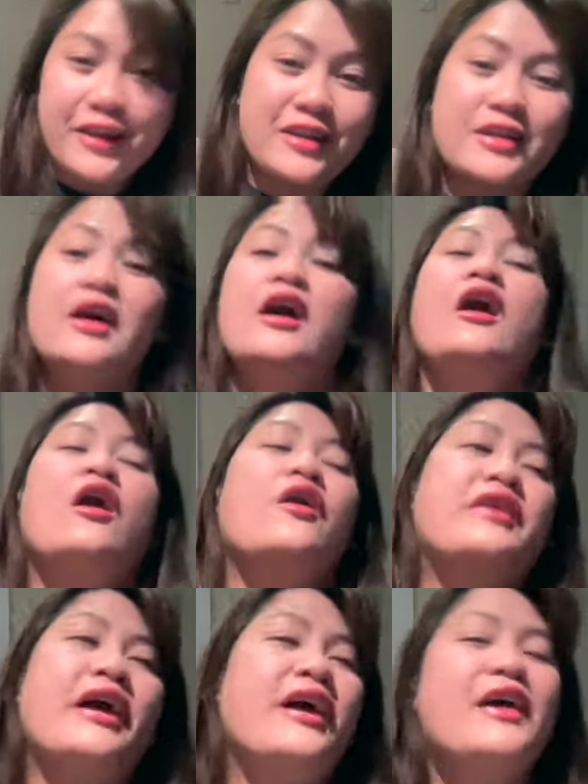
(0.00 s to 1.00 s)
Like,
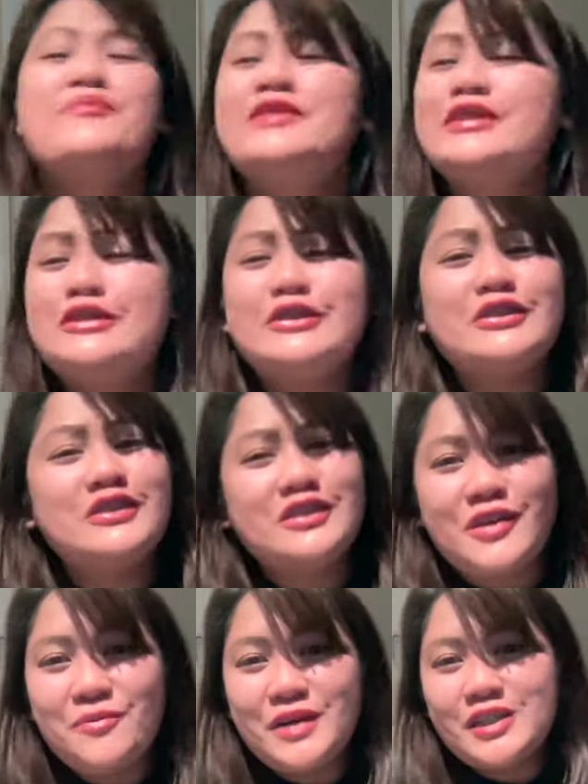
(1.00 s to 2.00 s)
okay, I miss you
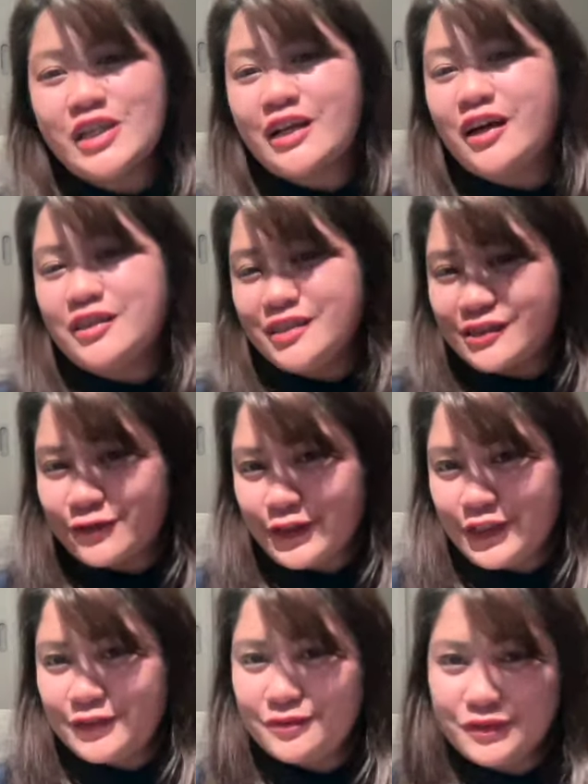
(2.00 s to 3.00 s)
so much, I got this for you.